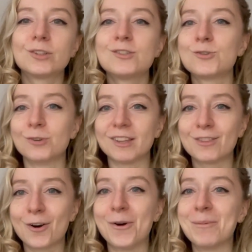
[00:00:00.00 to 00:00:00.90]
do
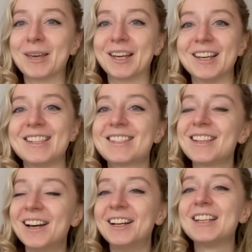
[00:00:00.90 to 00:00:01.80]
it though, because
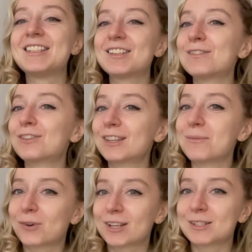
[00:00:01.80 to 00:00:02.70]
it didn't really
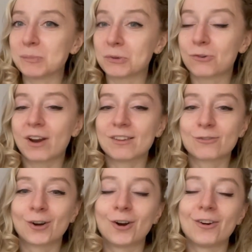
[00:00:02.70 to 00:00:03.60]
work super great
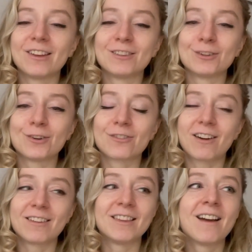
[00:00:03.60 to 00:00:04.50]
for her in the long
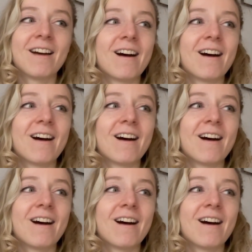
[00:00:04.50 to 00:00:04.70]
run.